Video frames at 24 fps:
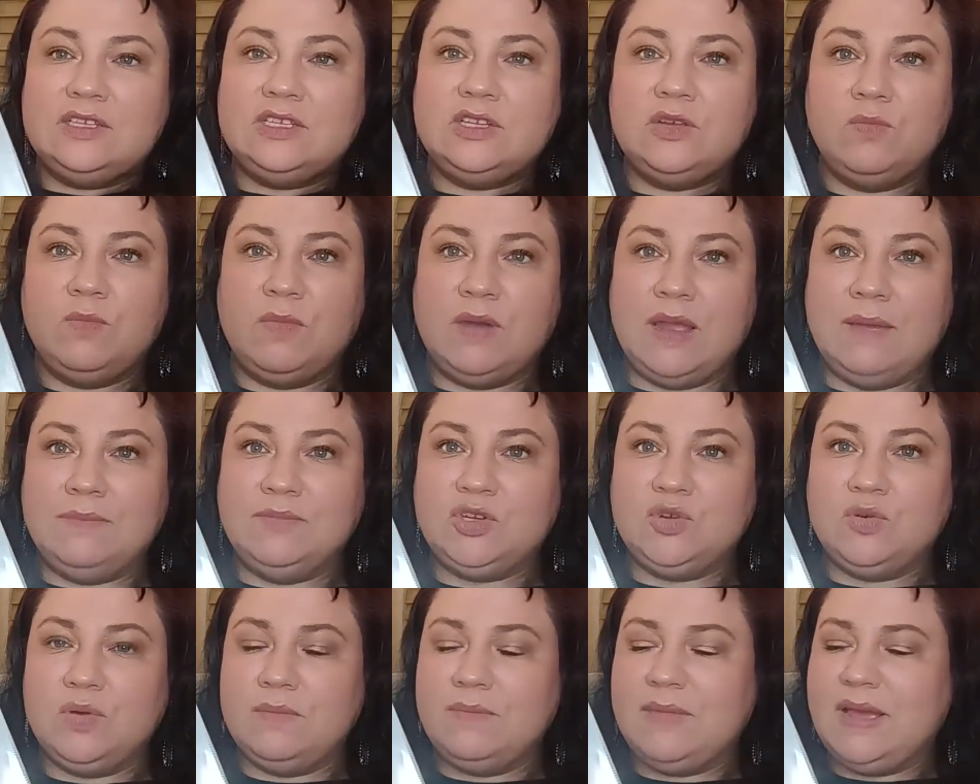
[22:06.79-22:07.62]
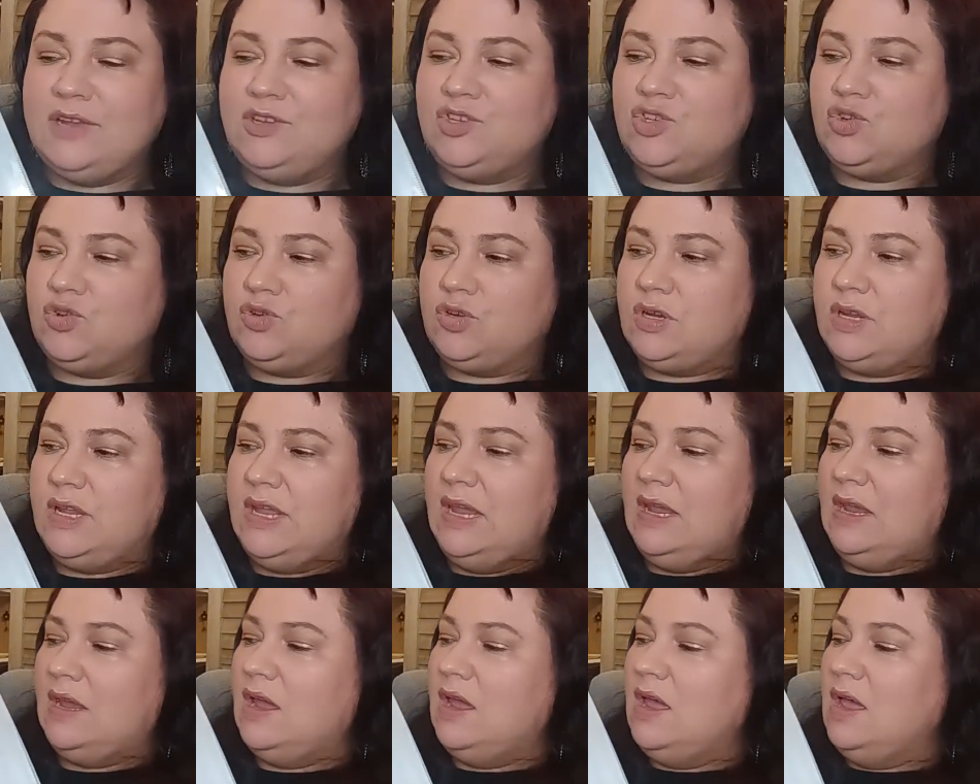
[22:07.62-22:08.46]
So when I'm doing my
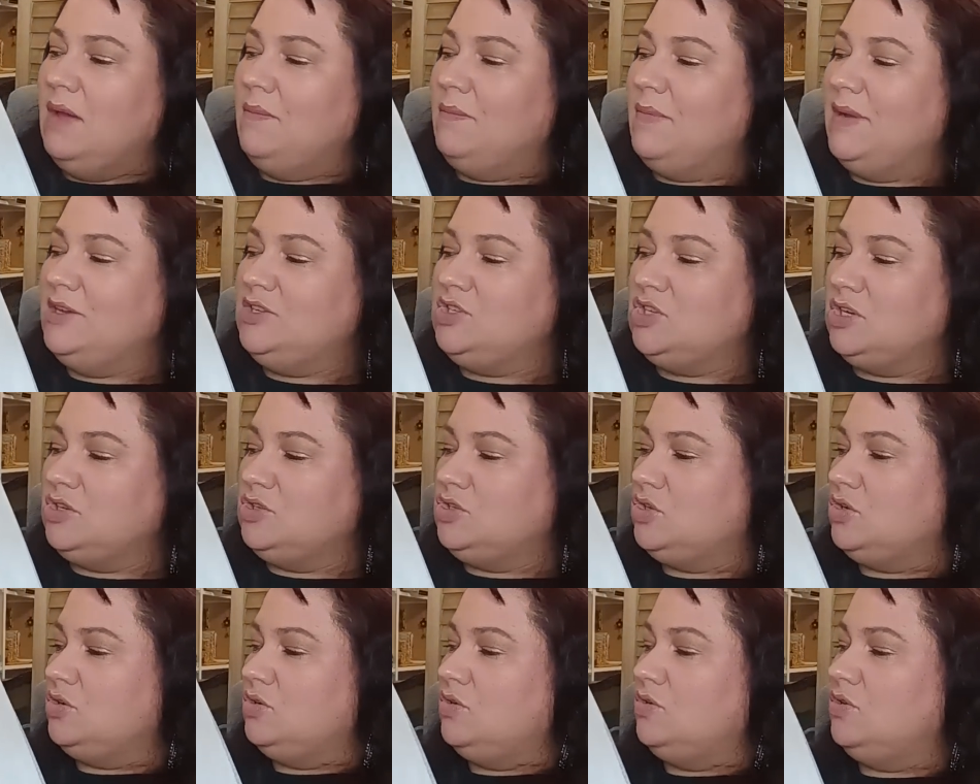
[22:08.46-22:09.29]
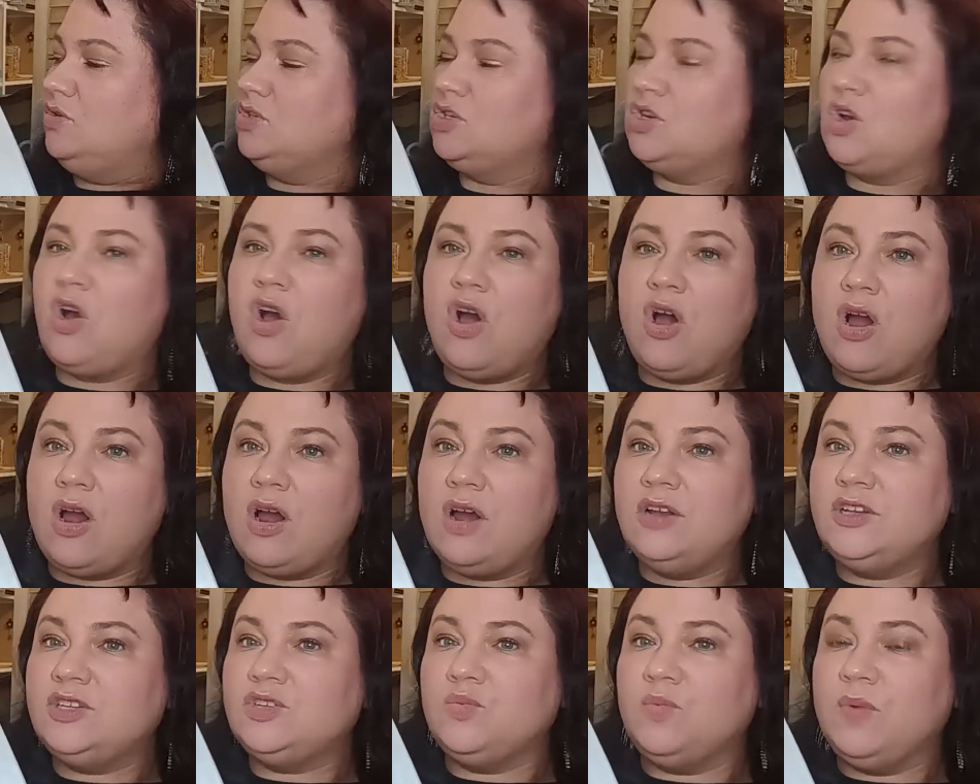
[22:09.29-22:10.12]
journaling, my junk journals,
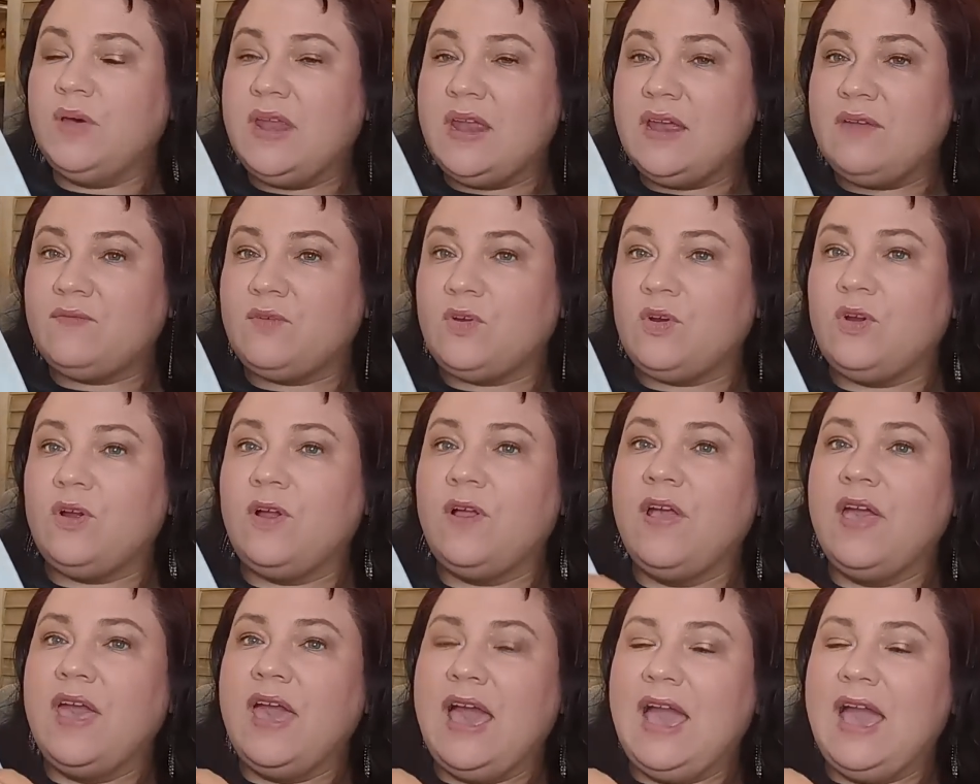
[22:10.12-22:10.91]
cards, whatever,